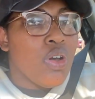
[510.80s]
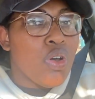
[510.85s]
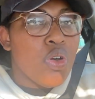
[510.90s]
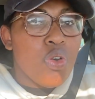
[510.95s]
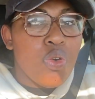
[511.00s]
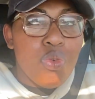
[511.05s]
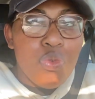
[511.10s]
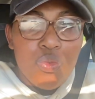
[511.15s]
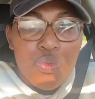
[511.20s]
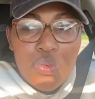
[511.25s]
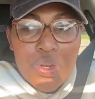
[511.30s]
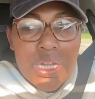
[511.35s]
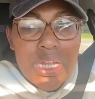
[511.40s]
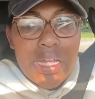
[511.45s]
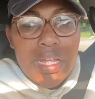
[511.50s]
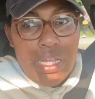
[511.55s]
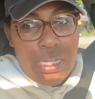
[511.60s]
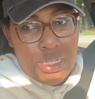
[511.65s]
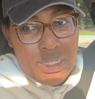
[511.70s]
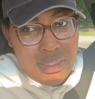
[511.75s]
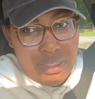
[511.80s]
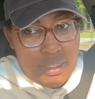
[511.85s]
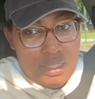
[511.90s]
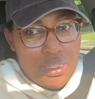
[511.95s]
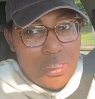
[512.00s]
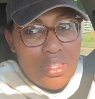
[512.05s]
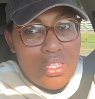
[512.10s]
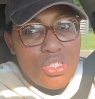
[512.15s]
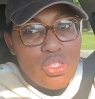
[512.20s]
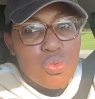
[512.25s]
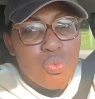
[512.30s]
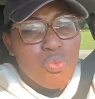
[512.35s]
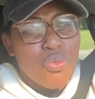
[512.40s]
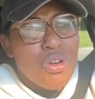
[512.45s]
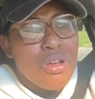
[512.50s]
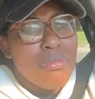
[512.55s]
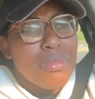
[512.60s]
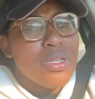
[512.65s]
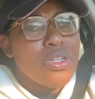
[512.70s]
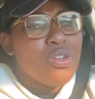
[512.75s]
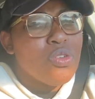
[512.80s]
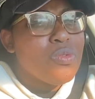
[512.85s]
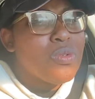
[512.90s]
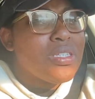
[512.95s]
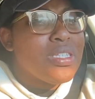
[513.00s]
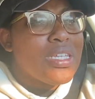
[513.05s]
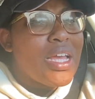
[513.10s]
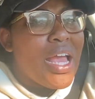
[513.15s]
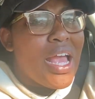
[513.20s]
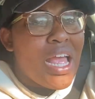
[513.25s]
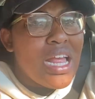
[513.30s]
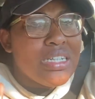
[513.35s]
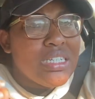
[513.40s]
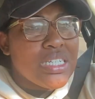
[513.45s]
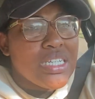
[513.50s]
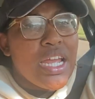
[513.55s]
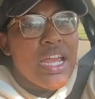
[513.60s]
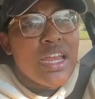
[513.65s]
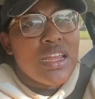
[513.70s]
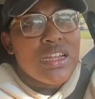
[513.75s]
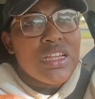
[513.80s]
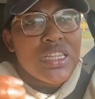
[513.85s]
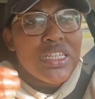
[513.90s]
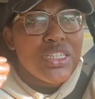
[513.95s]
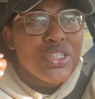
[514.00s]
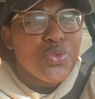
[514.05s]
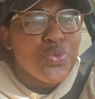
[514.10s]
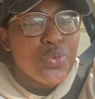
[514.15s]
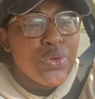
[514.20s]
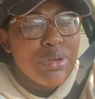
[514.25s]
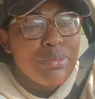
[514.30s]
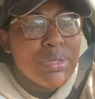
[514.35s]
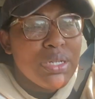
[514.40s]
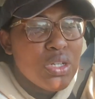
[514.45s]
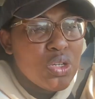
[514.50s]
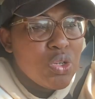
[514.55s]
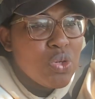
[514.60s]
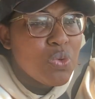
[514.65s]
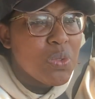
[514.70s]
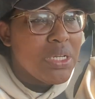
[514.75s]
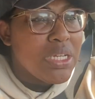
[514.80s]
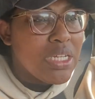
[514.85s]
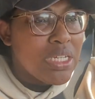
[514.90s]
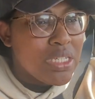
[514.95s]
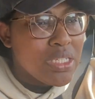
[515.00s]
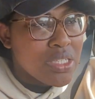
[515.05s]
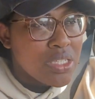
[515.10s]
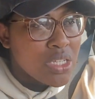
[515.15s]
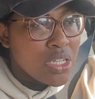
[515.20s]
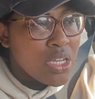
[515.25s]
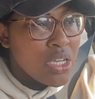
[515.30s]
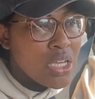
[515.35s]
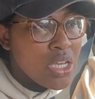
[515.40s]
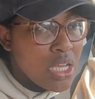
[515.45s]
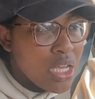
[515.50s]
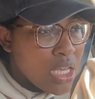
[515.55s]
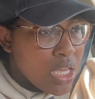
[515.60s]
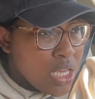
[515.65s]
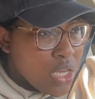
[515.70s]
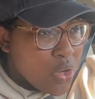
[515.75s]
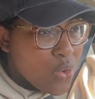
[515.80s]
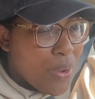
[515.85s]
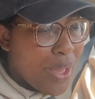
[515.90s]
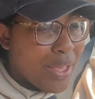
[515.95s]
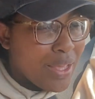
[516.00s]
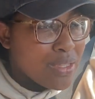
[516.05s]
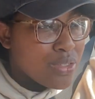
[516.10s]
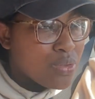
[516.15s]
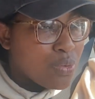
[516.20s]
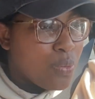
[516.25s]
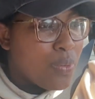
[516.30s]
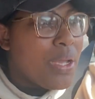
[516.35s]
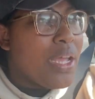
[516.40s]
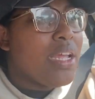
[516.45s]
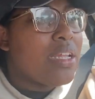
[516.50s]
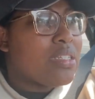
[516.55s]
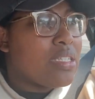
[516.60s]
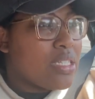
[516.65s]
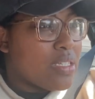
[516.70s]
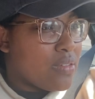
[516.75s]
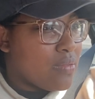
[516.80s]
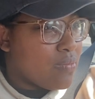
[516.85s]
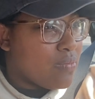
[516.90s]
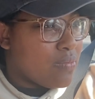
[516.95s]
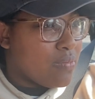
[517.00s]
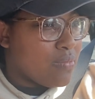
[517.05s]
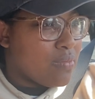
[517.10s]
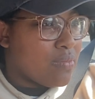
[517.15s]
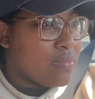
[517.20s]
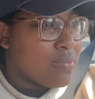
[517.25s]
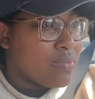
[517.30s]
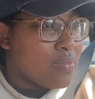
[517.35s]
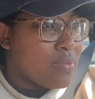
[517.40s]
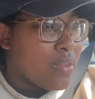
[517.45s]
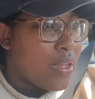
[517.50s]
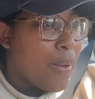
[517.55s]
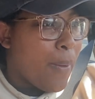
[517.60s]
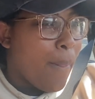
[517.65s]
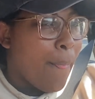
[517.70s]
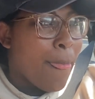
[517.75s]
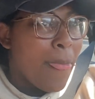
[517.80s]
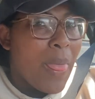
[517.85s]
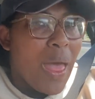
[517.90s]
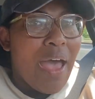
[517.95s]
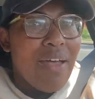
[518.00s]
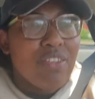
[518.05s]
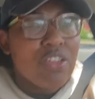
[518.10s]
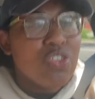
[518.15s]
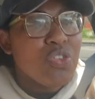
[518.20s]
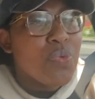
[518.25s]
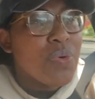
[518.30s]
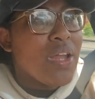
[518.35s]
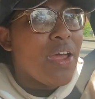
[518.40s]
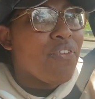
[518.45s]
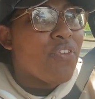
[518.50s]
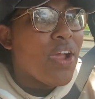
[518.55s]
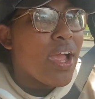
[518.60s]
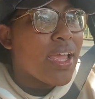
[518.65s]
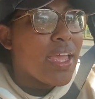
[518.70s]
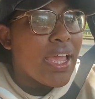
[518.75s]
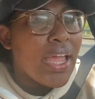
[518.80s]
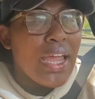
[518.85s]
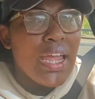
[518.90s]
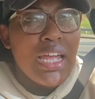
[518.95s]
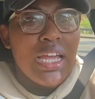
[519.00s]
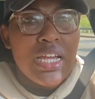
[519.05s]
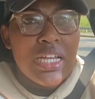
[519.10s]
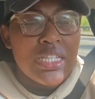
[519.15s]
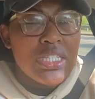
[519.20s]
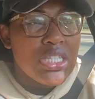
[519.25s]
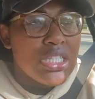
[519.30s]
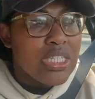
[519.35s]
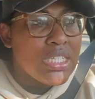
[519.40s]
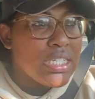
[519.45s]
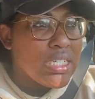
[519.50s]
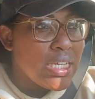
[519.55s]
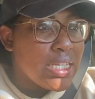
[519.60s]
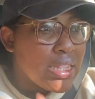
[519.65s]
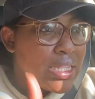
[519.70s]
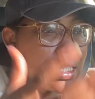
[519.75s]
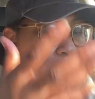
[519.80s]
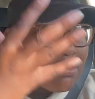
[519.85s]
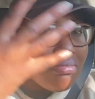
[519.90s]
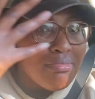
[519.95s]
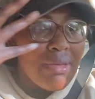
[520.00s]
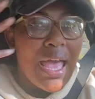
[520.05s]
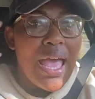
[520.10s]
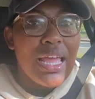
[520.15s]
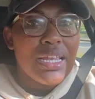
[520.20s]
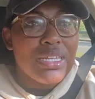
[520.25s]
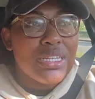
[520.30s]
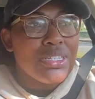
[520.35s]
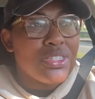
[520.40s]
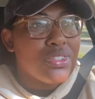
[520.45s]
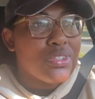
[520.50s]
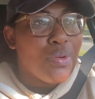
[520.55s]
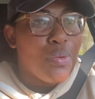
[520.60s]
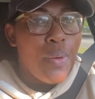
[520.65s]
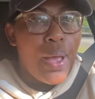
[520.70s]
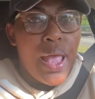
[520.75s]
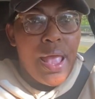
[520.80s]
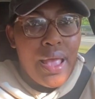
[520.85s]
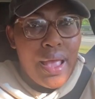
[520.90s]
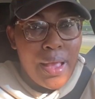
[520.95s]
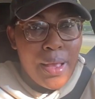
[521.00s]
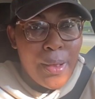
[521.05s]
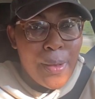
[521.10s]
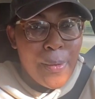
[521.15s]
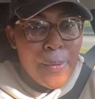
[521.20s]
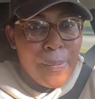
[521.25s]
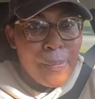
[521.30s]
who reads, this woman who is educated, this woman who has wit. I have to do whatever I can to get this madness away.